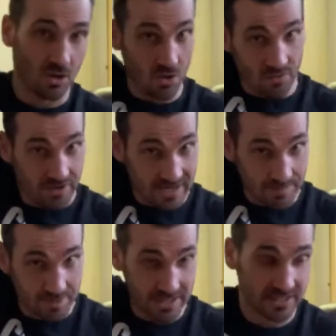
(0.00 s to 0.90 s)

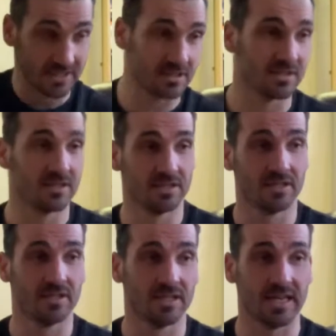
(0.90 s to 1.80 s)
overhead pieces
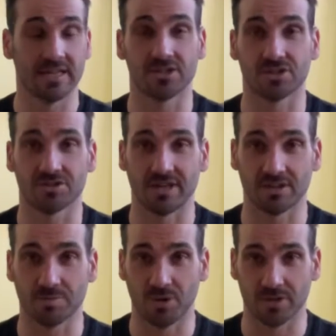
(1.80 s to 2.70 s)
as our strength
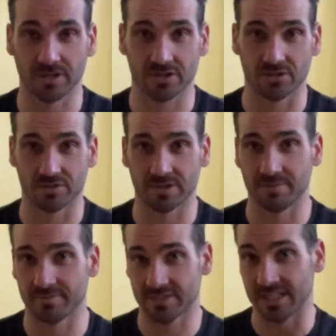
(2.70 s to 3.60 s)
component. So
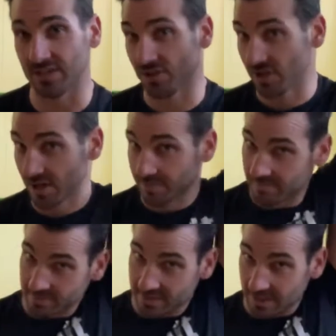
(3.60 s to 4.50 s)
some single arm
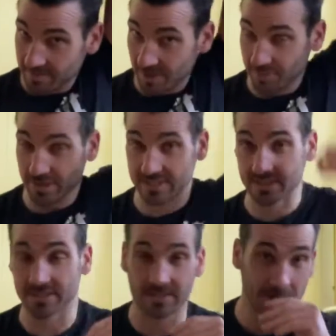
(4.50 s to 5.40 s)
dumbbell
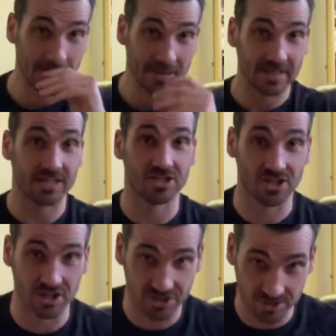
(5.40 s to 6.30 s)
presses in
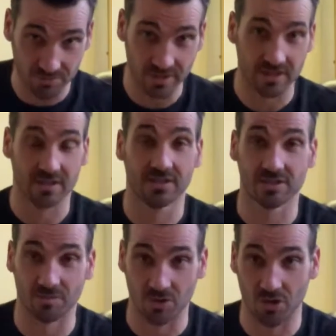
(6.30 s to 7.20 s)
conjunction with
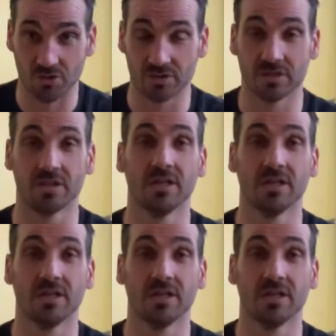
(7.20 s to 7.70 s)
some rows.